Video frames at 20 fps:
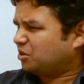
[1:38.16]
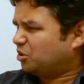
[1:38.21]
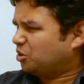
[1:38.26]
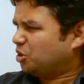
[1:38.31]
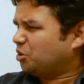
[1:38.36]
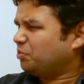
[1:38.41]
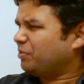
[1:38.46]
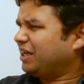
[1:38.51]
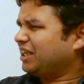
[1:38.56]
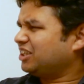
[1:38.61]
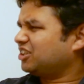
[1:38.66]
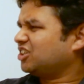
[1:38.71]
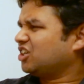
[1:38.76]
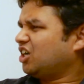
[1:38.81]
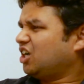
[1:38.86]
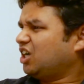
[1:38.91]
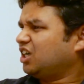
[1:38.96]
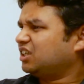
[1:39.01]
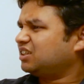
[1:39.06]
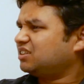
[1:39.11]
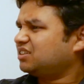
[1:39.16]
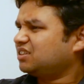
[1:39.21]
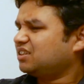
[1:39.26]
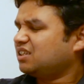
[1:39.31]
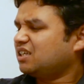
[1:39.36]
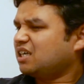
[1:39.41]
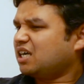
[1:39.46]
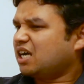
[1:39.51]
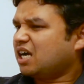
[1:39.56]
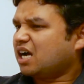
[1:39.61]
Oh my god!
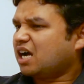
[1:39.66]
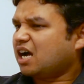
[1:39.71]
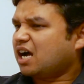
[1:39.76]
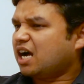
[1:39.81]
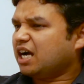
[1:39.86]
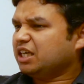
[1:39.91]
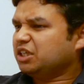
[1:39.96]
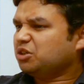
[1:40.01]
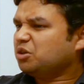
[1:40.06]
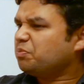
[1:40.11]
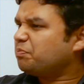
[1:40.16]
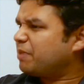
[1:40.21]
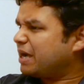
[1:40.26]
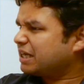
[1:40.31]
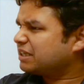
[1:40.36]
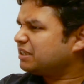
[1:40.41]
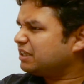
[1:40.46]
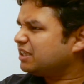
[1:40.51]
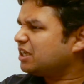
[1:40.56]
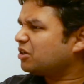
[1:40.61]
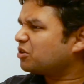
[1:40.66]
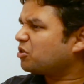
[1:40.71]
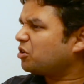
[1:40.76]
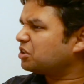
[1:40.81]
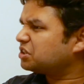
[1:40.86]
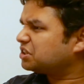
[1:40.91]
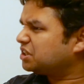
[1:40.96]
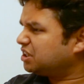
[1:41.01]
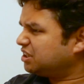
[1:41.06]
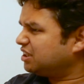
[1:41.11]
I know bacteria
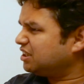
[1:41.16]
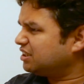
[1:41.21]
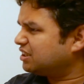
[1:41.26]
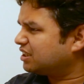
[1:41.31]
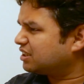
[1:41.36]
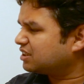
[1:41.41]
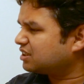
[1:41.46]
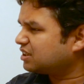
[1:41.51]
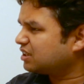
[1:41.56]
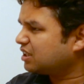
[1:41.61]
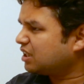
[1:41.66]
cause diseases.